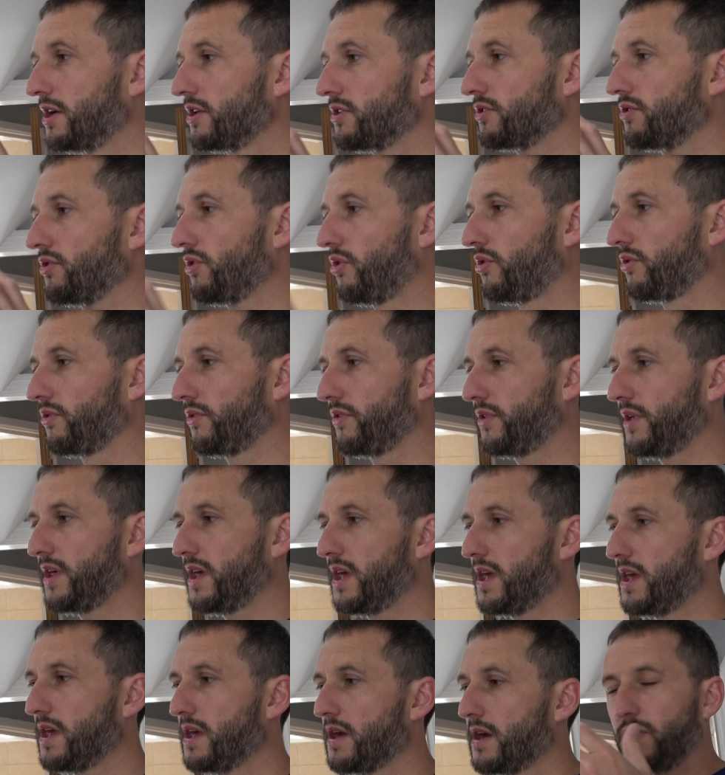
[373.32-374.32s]
not
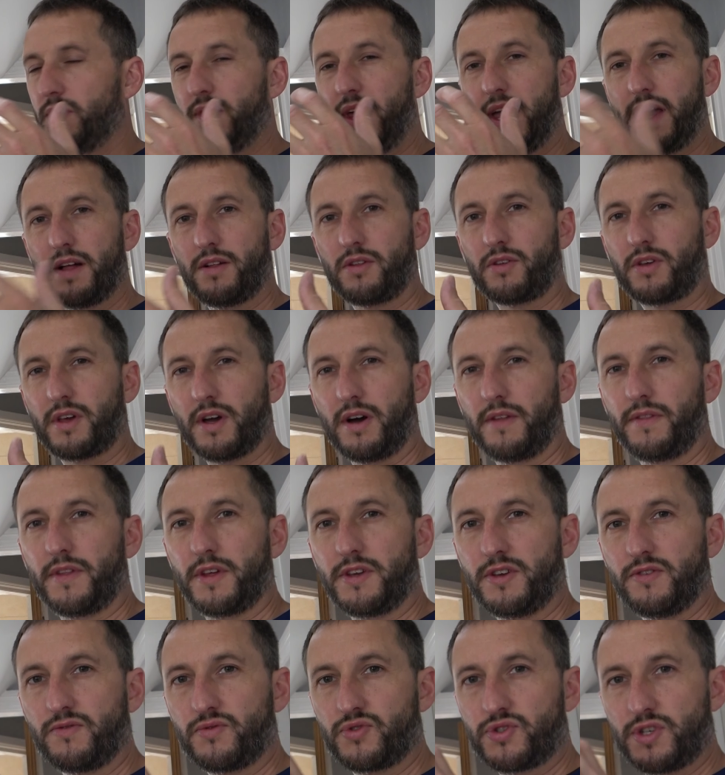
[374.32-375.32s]
the nail gun
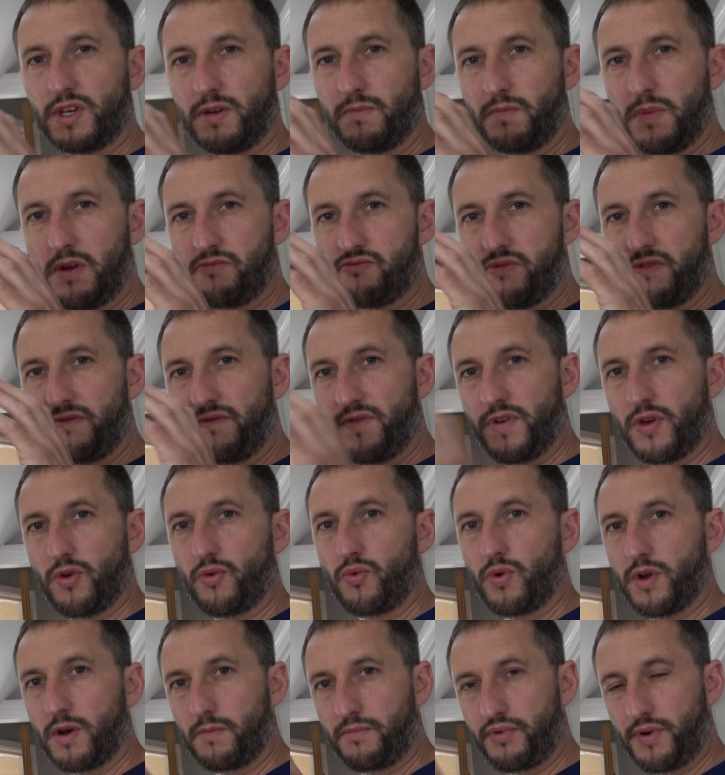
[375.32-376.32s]
that you've seen me
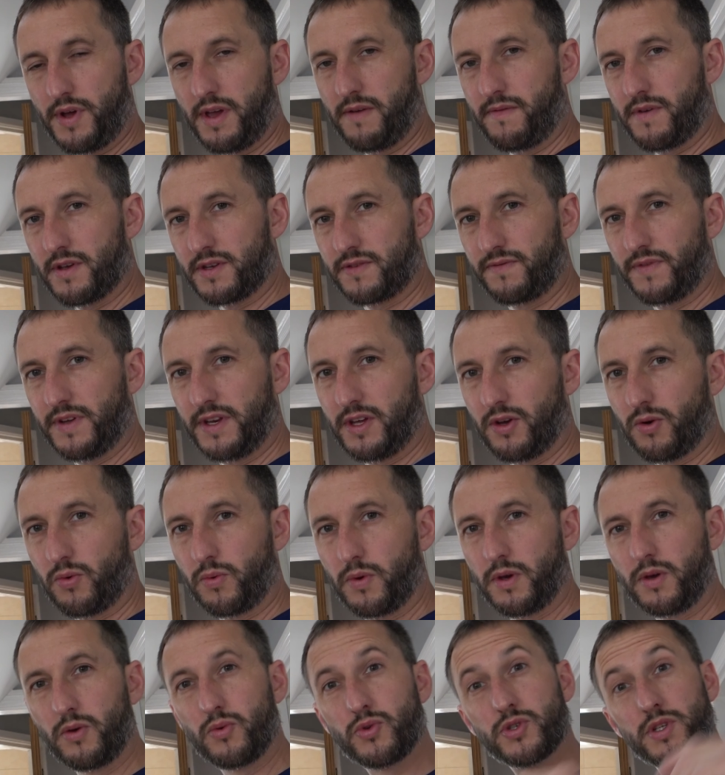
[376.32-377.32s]
review in a previous video.
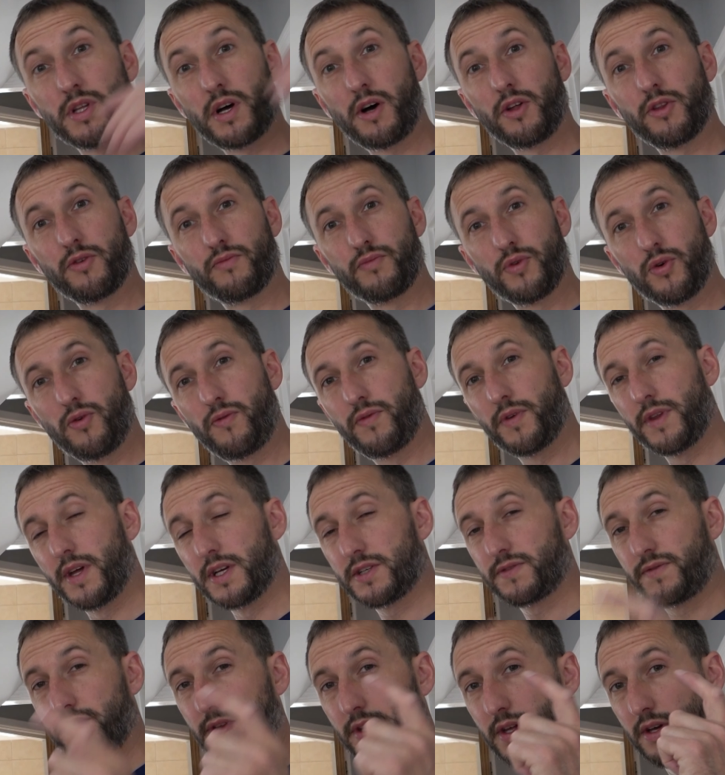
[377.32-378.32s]
We're using that on the roof, and
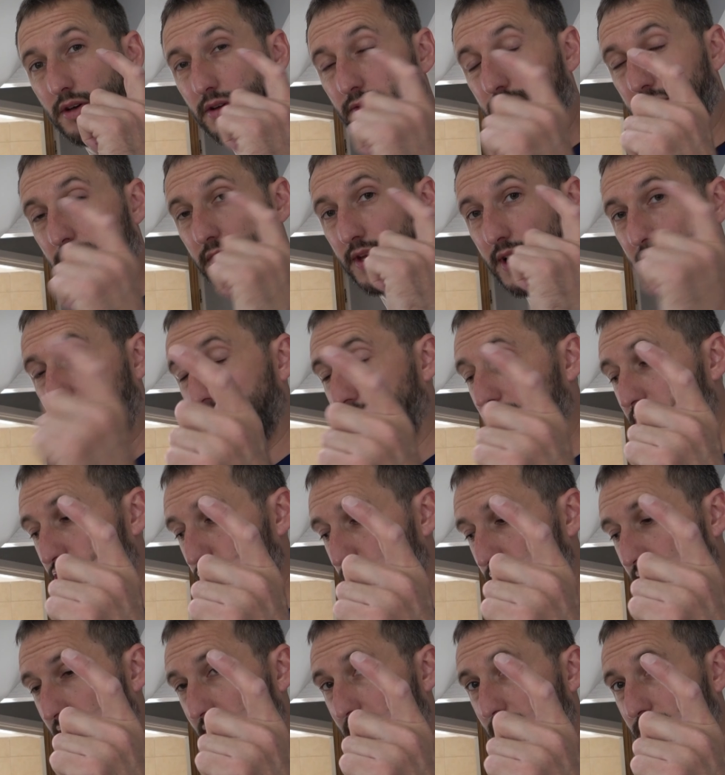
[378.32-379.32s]
that's for the larger
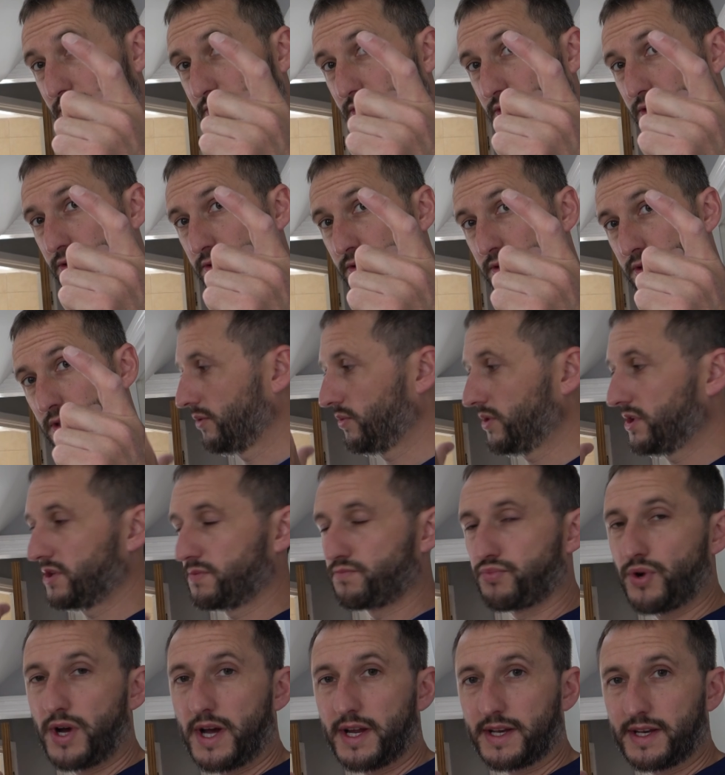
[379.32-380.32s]
nails. Now with this
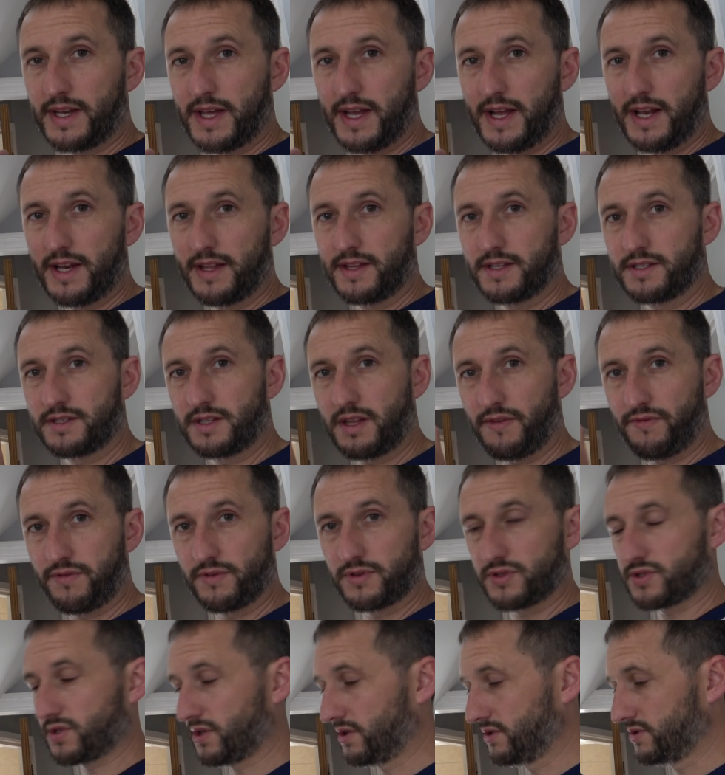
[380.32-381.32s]
brad nailer, there's
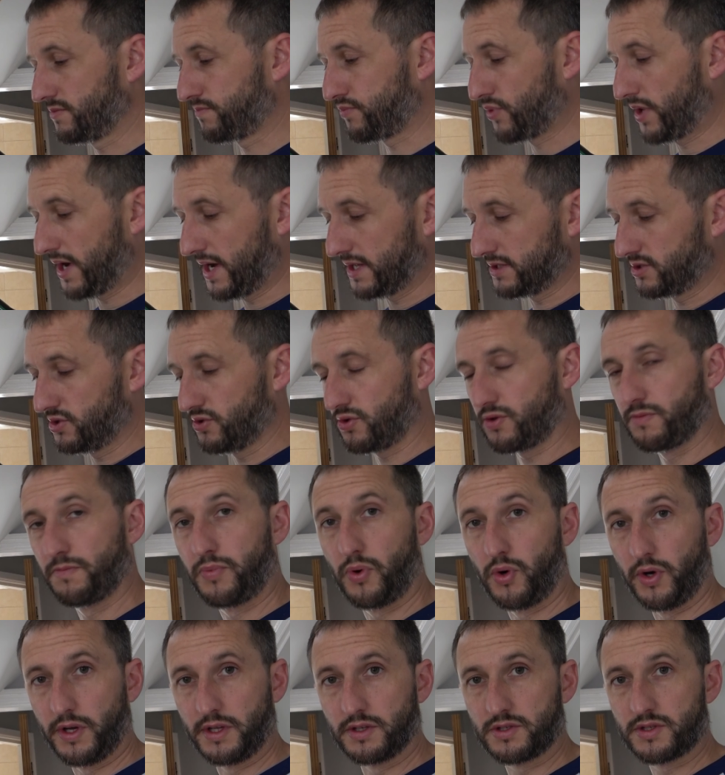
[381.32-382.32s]
different size brads you can
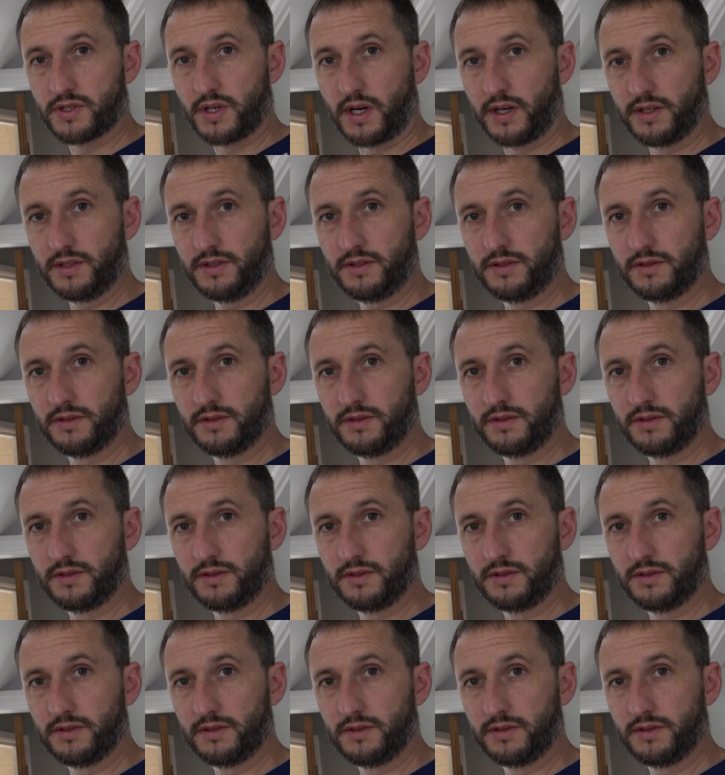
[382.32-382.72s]
put inside.